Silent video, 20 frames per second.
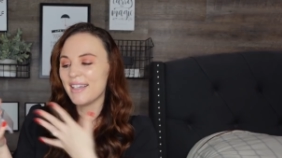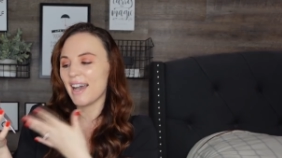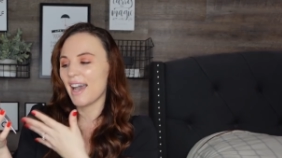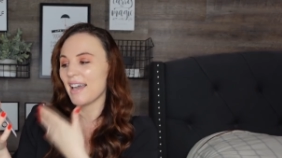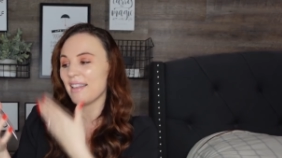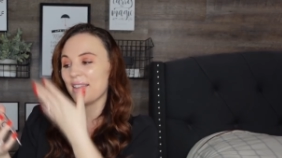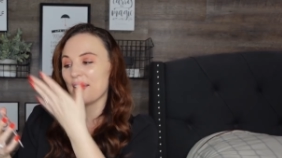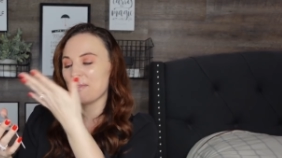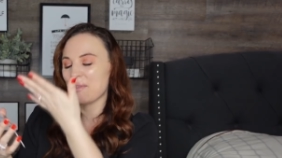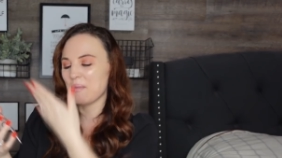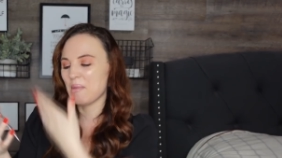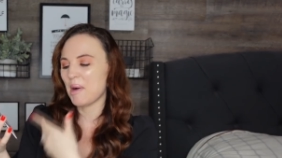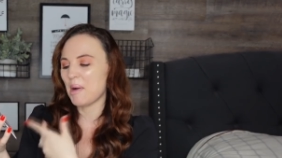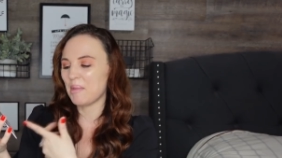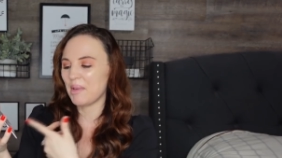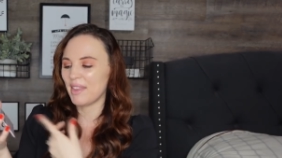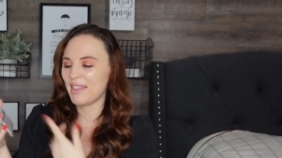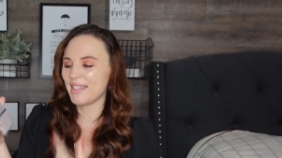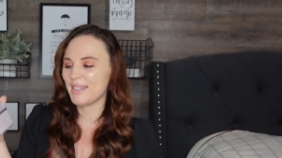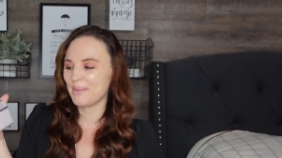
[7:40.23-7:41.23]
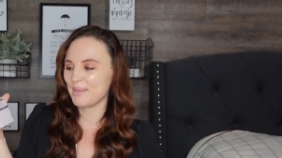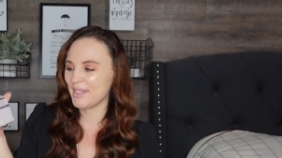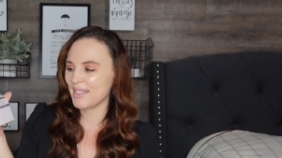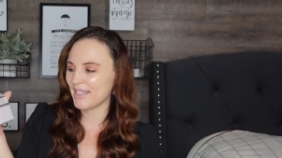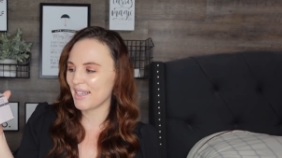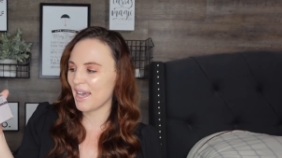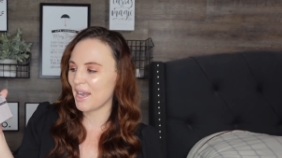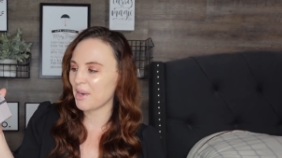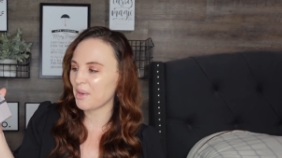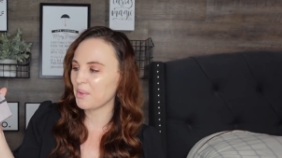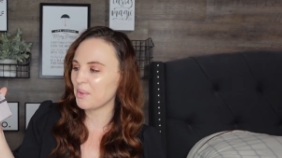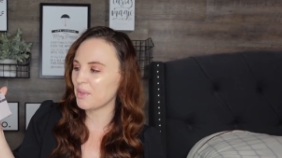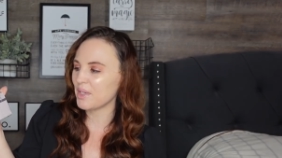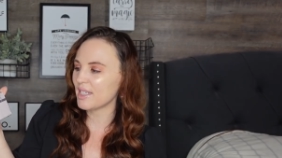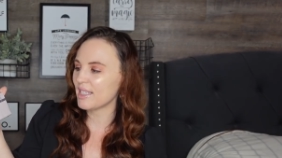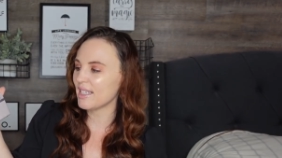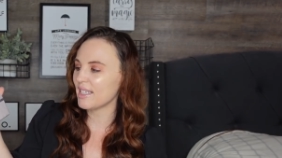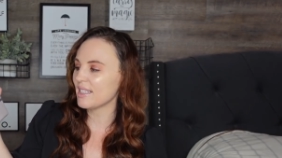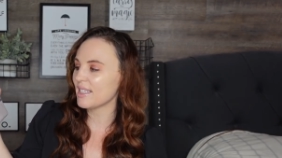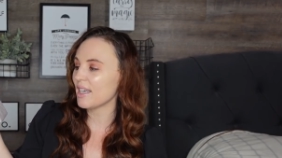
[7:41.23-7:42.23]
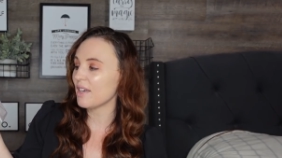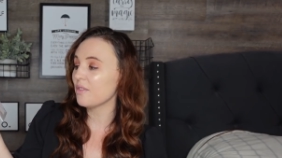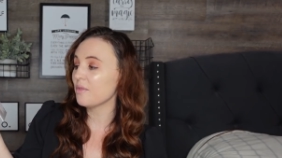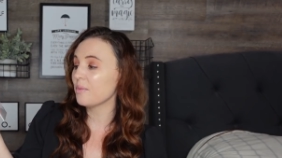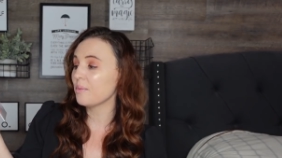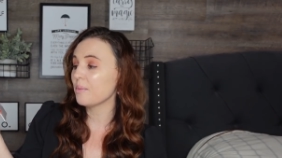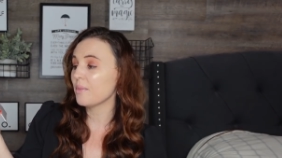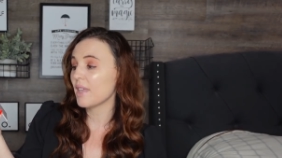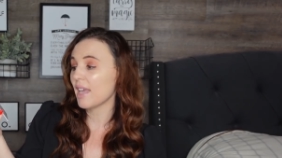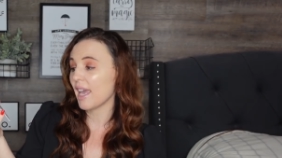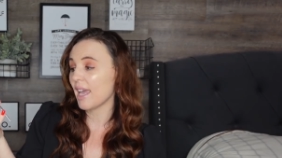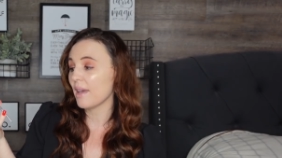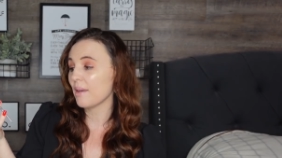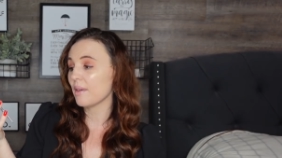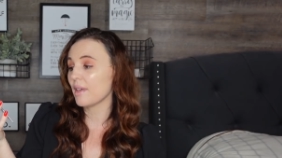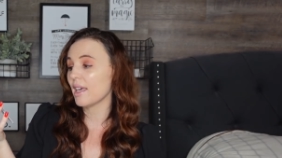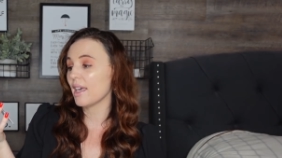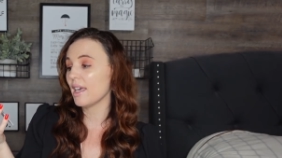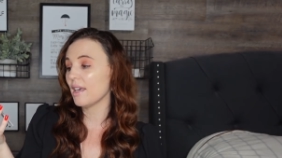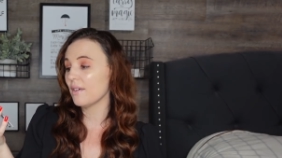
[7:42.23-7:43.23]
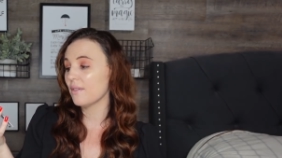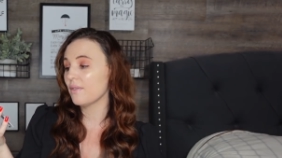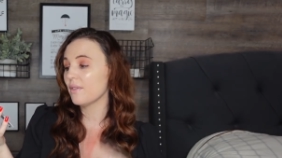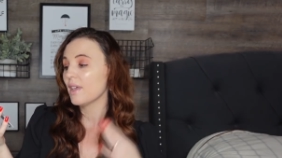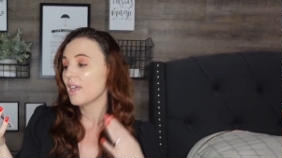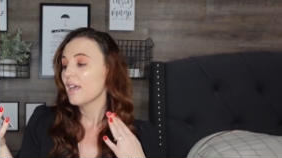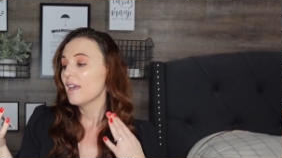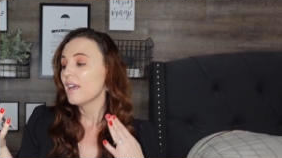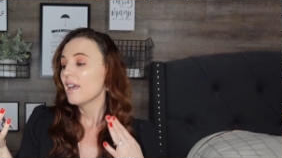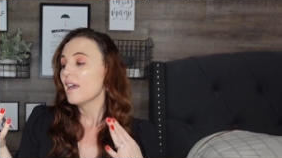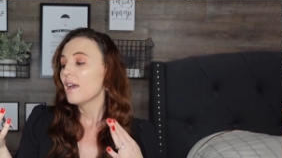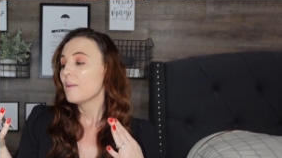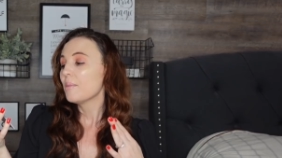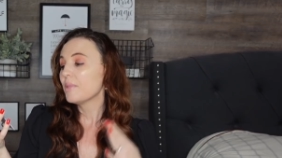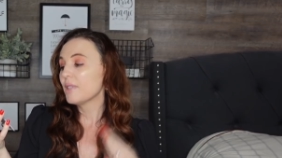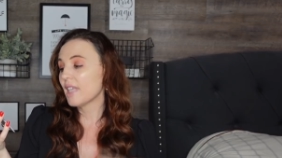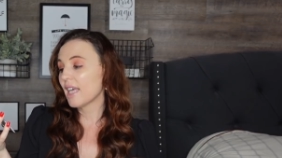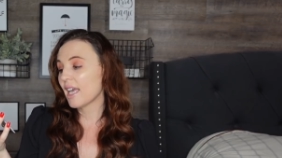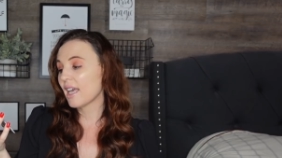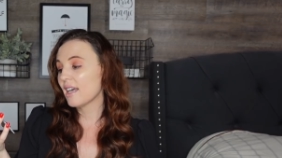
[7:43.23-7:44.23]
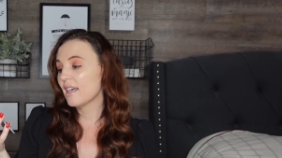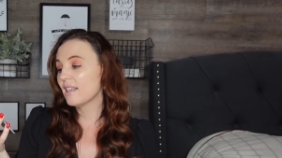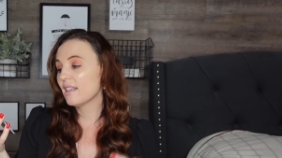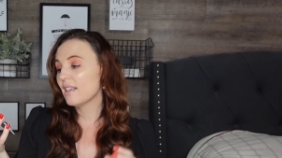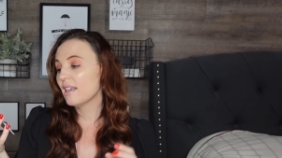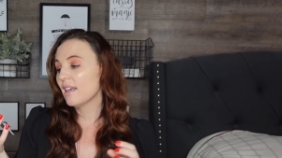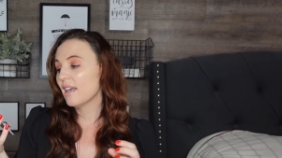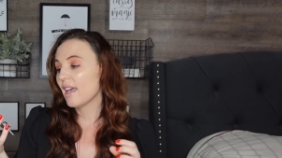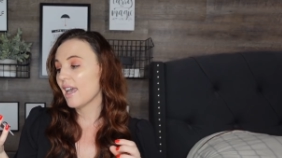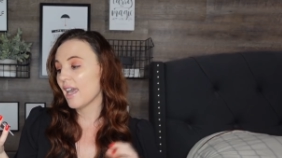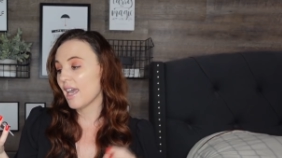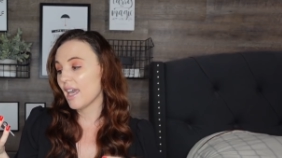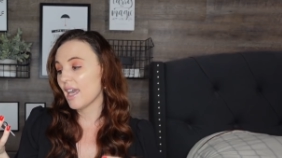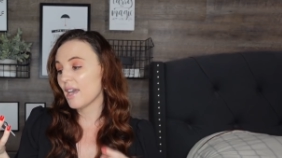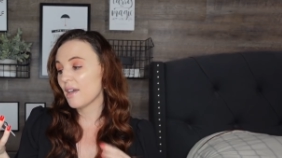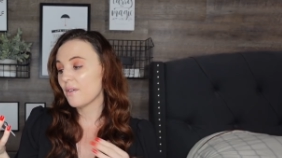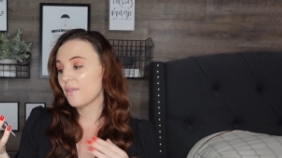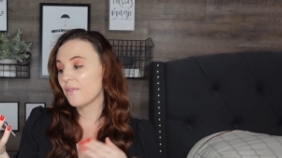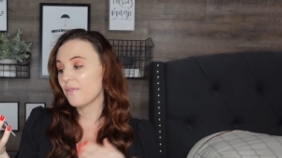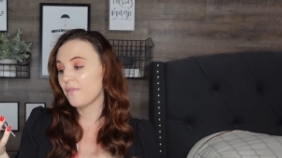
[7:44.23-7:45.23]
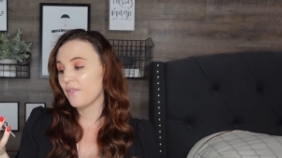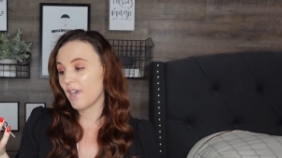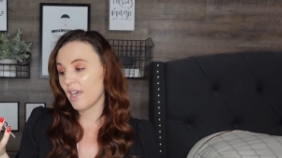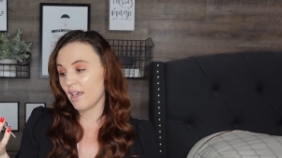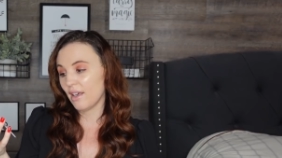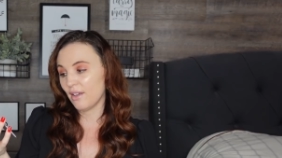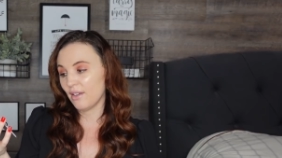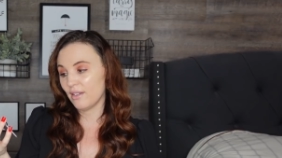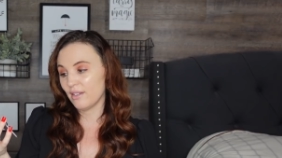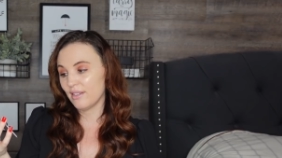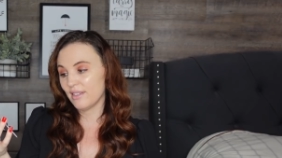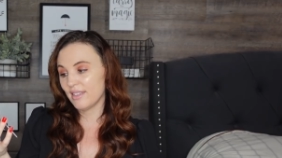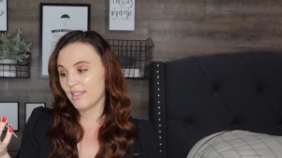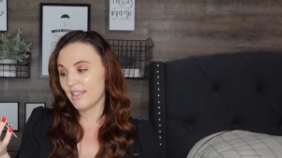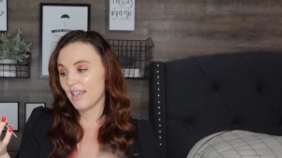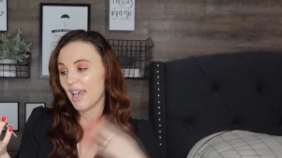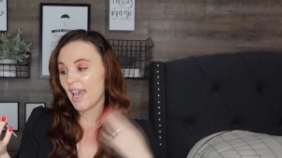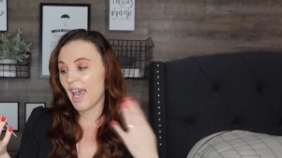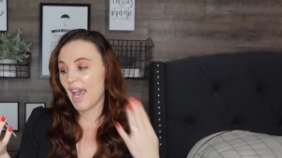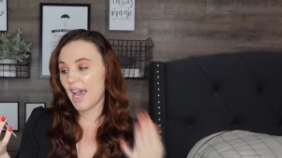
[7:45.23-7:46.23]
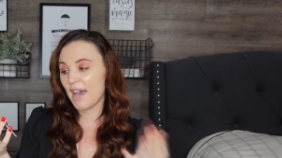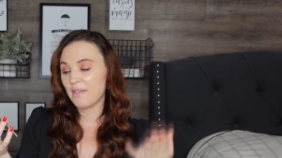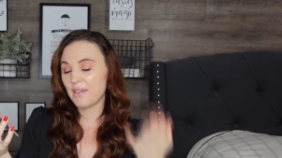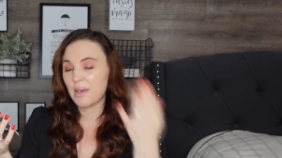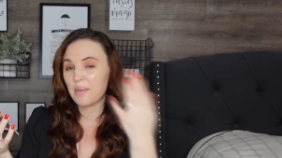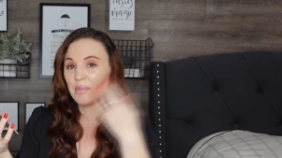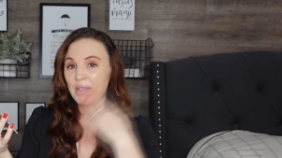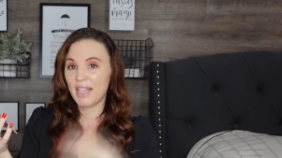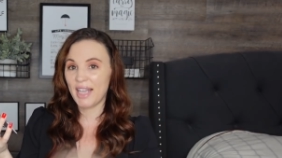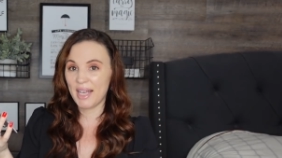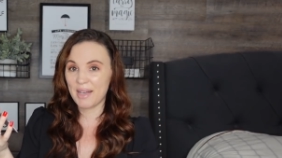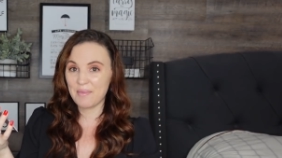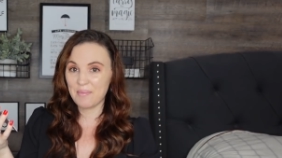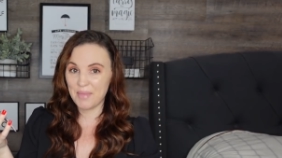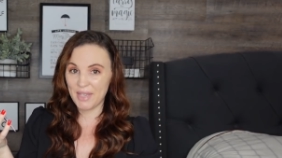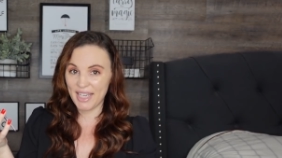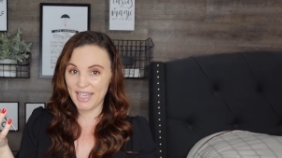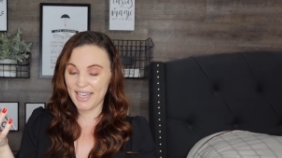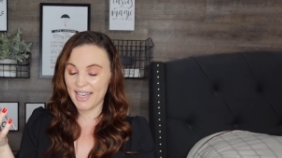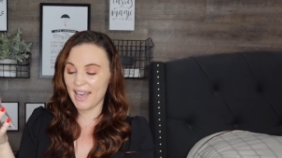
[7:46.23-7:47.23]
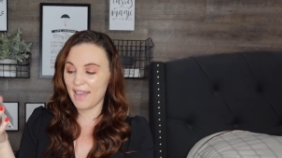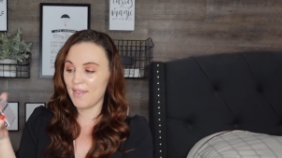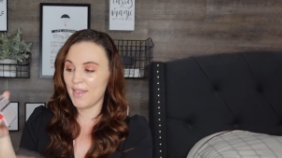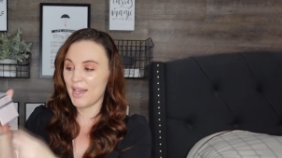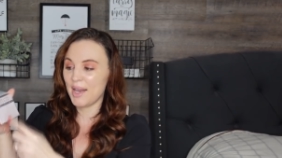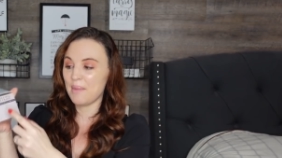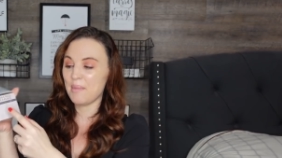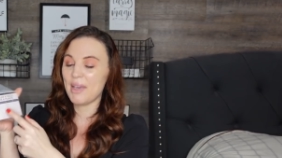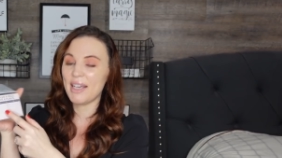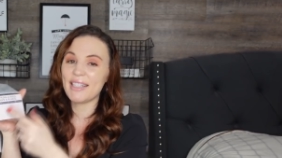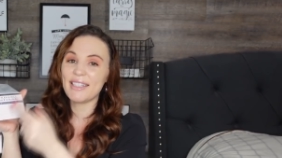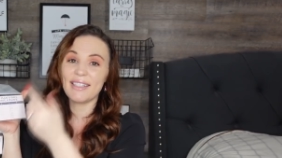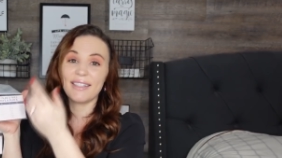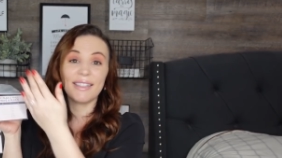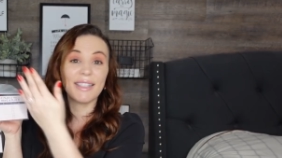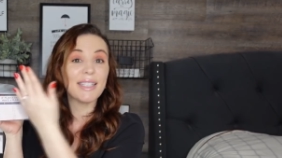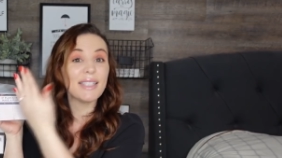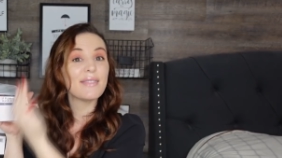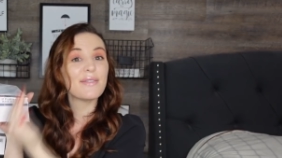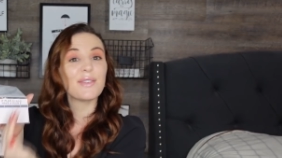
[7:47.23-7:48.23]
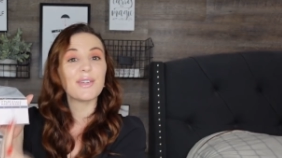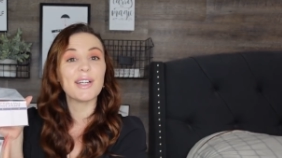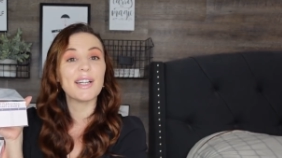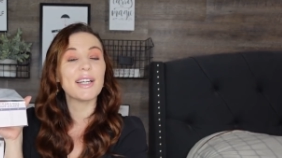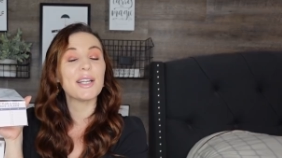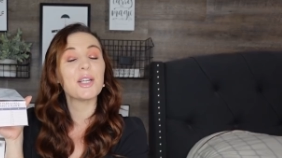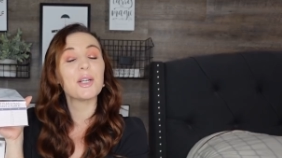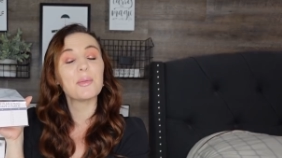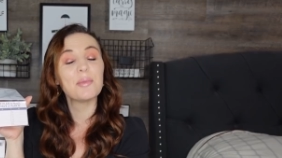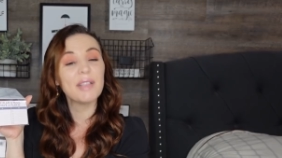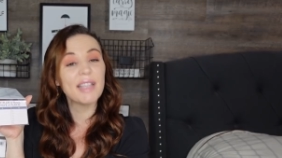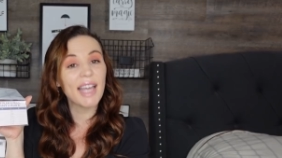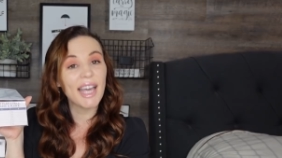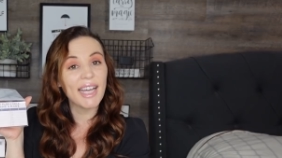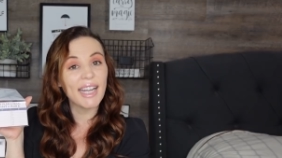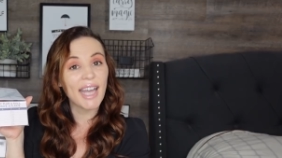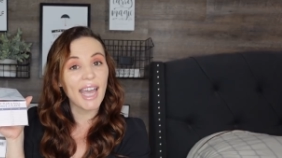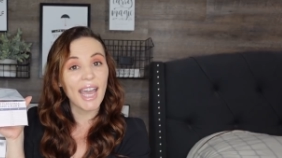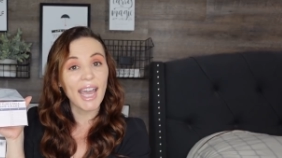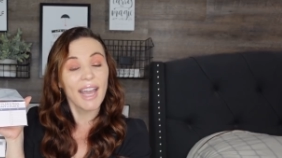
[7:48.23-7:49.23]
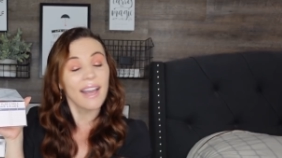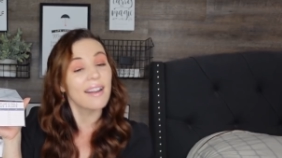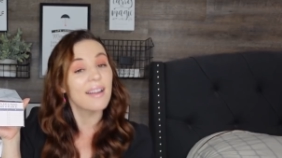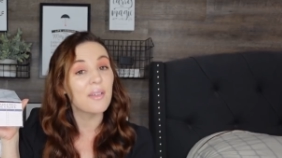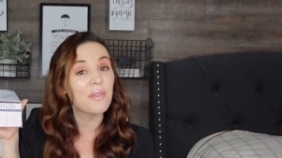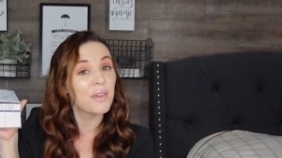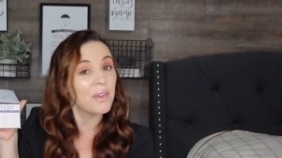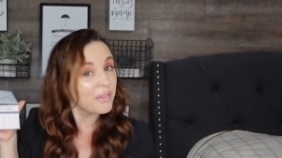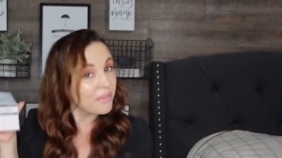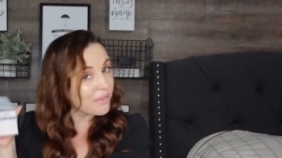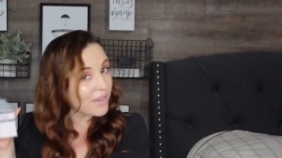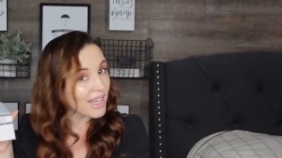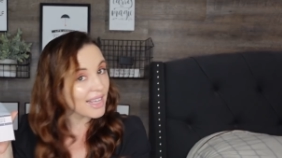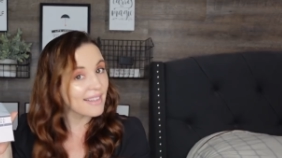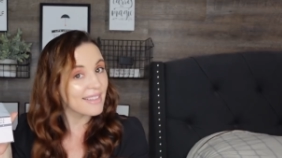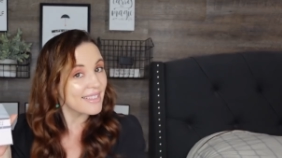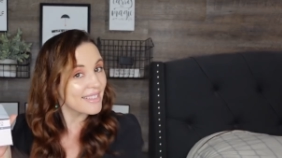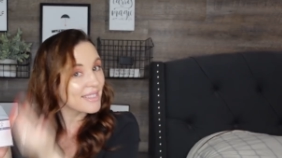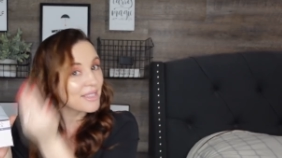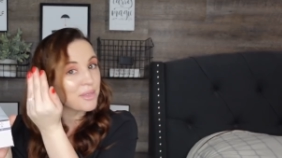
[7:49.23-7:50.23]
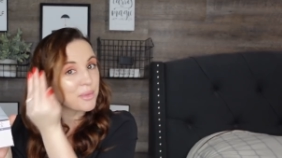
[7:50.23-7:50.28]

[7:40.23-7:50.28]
I love them all, but this one's kind of cool. It says if plan A fails, have a plan B, and then it makes a list for your plan A, and if it fails,